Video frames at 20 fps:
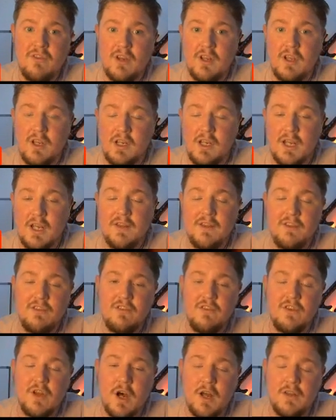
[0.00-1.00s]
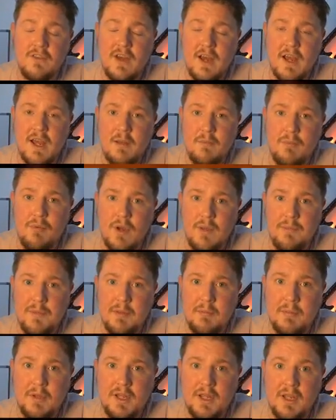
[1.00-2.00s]
and Kincaid, this is not a tight end
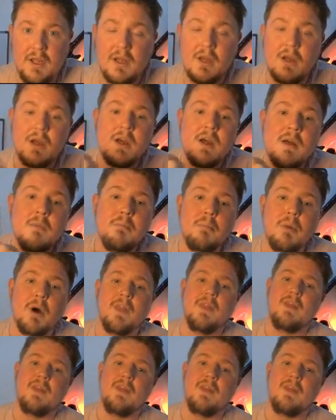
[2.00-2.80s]
premium league, but